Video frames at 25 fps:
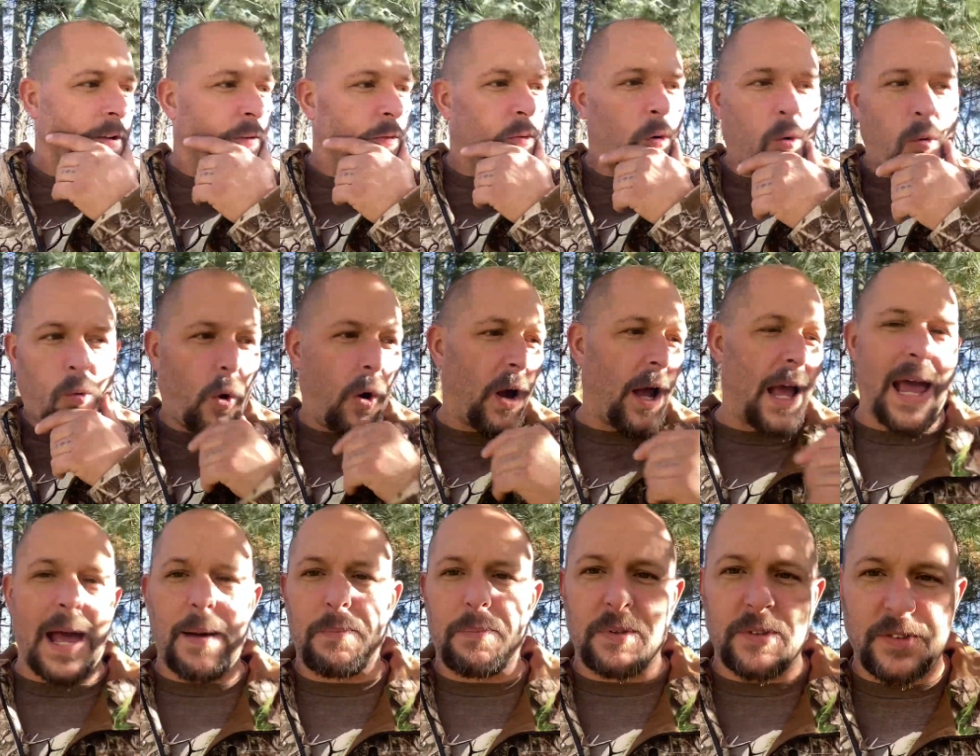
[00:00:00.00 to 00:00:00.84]
Well, what
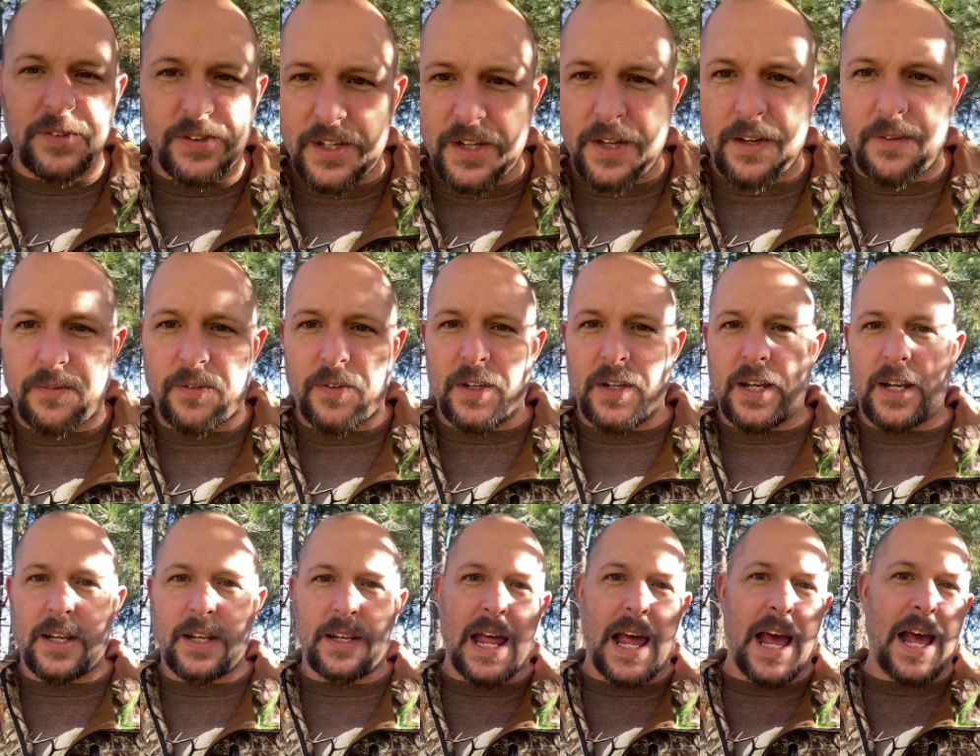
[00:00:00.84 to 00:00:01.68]
happens if? And
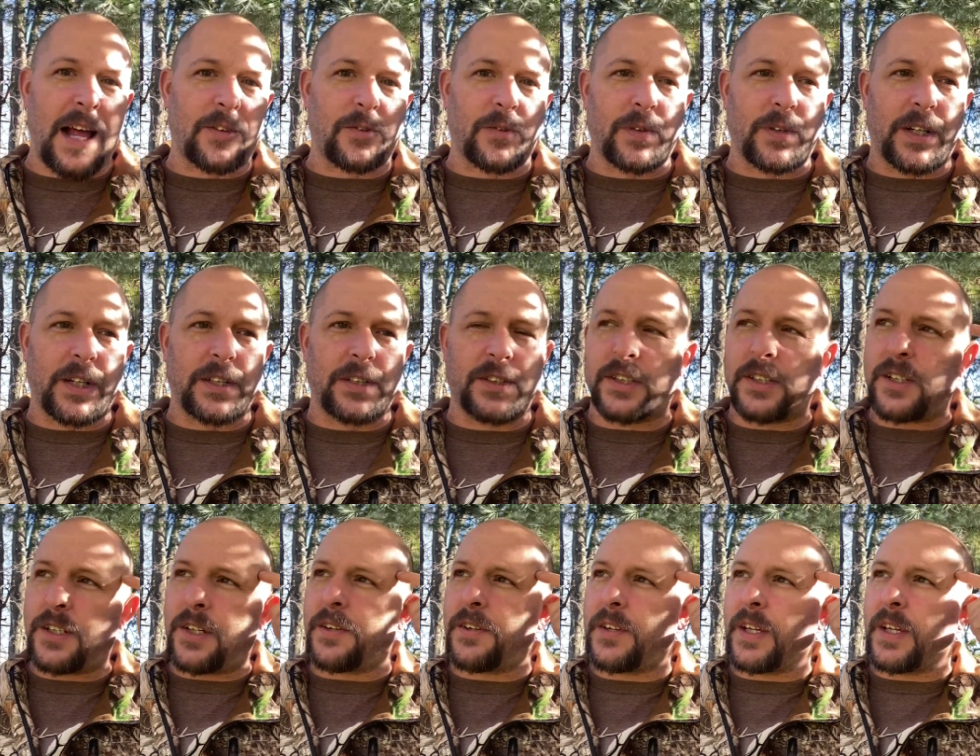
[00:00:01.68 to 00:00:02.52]
then that's what gets you
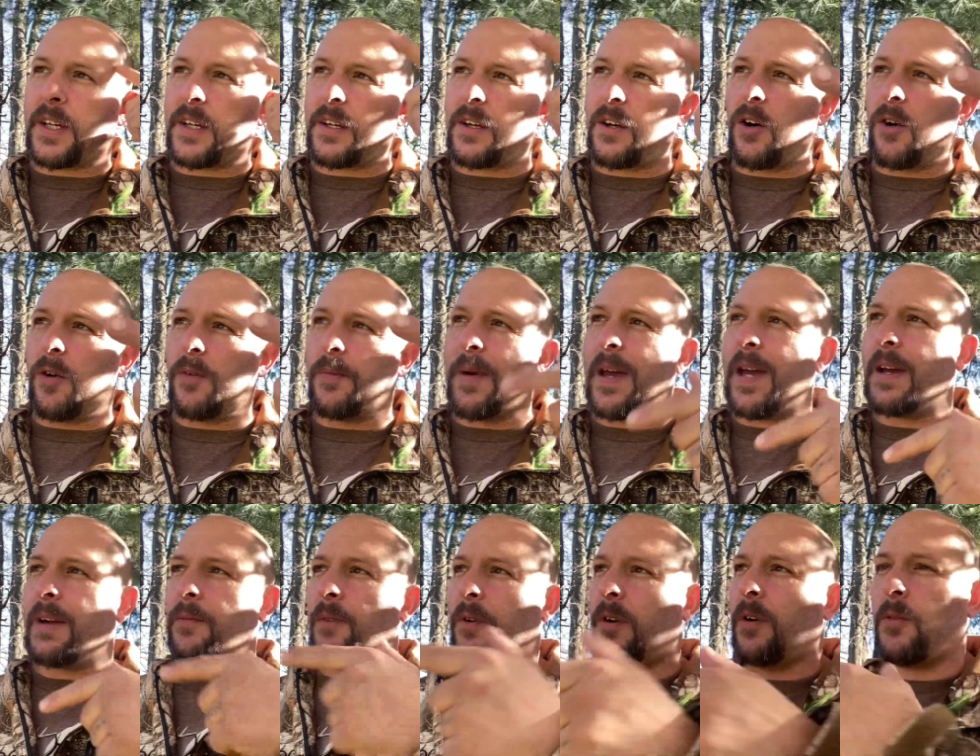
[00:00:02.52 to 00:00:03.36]
into thinking, oh
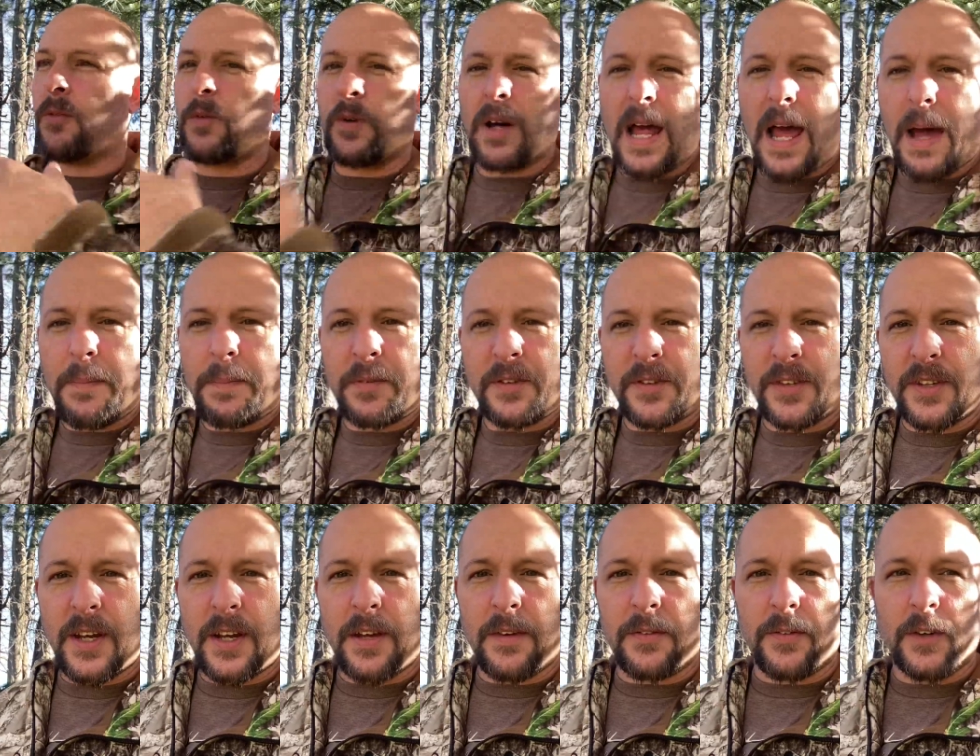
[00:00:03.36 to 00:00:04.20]
man, well, what happens
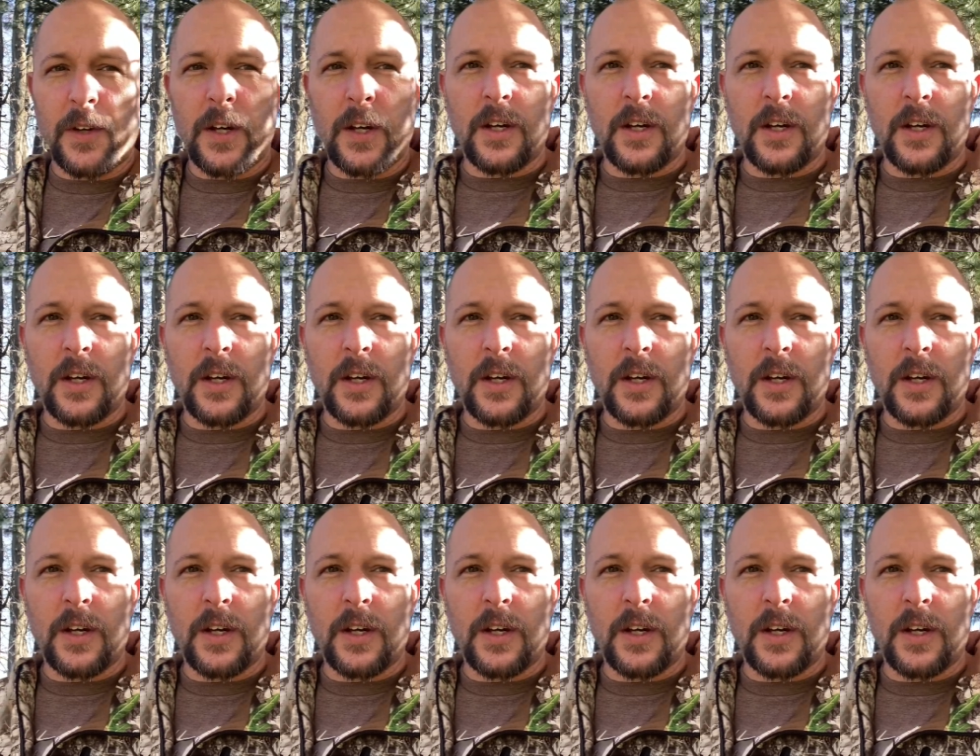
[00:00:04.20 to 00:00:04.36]
if?